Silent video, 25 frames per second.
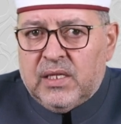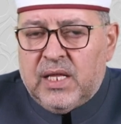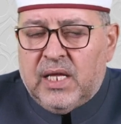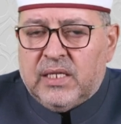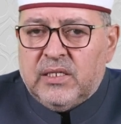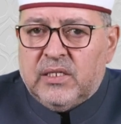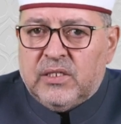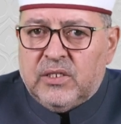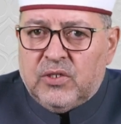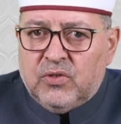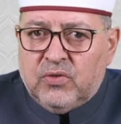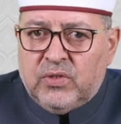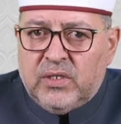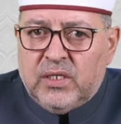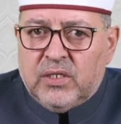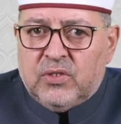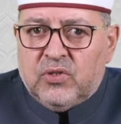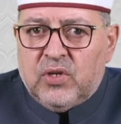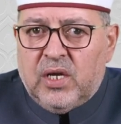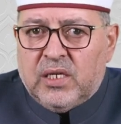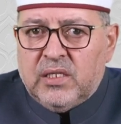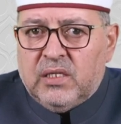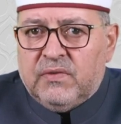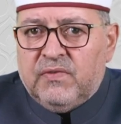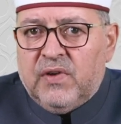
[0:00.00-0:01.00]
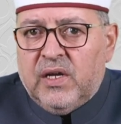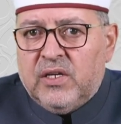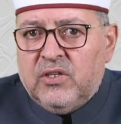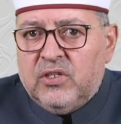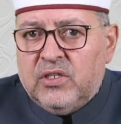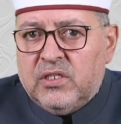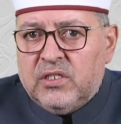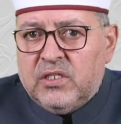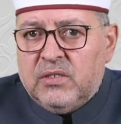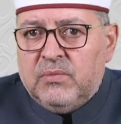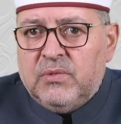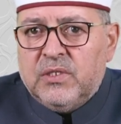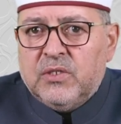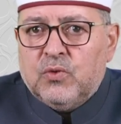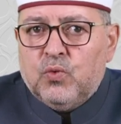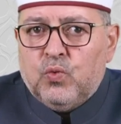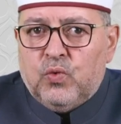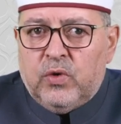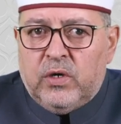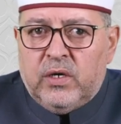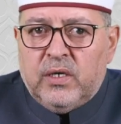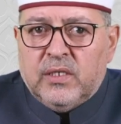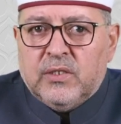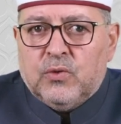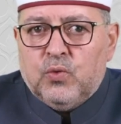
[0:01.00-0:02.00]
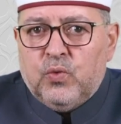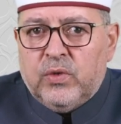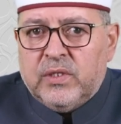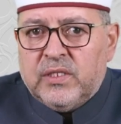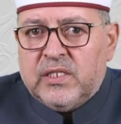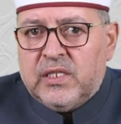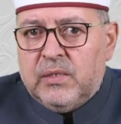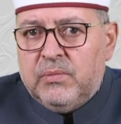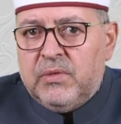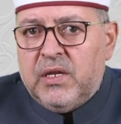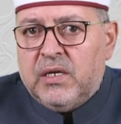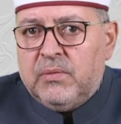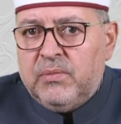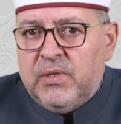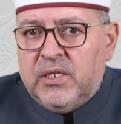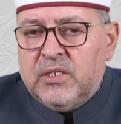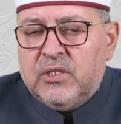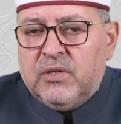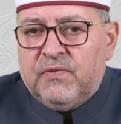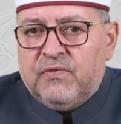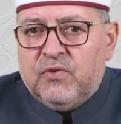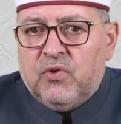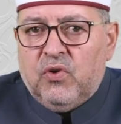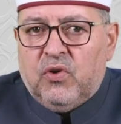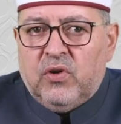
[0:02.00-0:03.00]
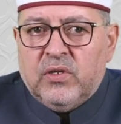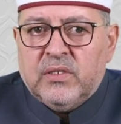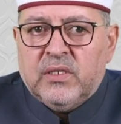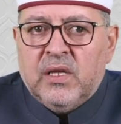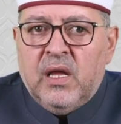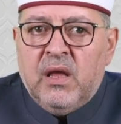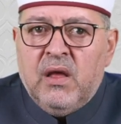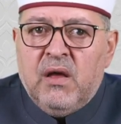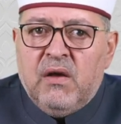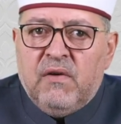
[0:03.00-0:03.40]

That you need to identify synonyms, words with similar meanings, of course,